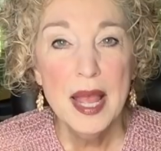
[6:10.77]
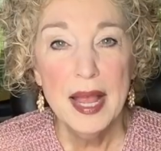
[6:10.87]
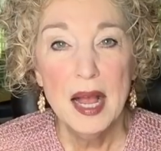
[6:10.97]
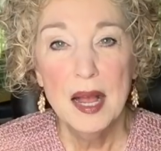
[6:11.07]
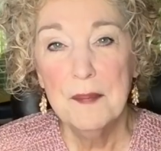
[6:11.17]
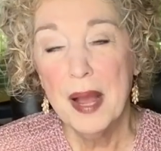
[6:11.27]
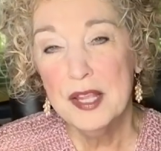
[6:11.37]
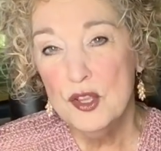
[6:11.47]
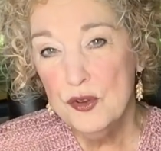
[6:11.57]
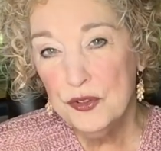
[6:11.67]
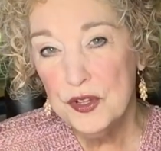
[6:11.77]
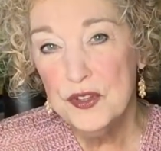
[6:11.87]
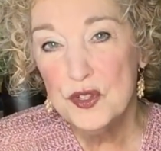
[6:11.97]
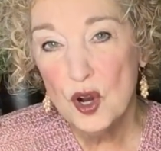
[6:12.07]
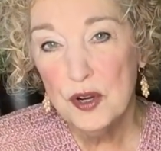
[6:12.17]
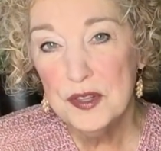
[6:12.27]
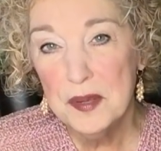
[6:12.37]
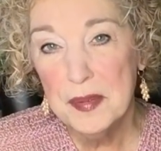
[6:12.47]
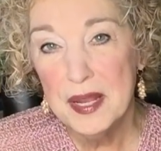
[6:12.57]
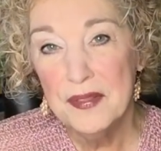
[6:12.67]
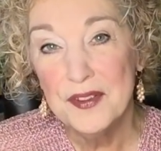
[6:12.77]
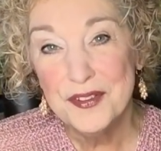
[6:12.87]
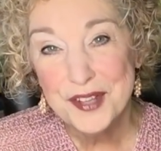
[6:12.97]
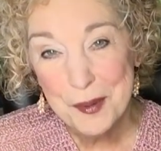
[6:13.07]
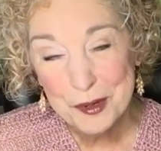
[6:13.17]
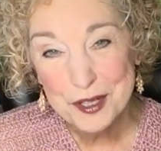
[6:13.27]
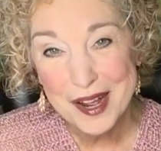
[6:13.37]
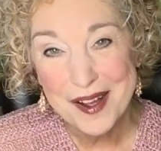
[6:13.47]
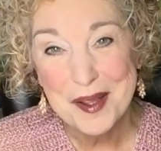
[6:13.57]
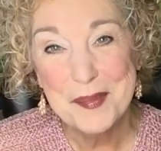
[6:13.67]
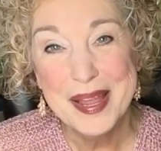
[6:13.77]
I usually start them in the summertime,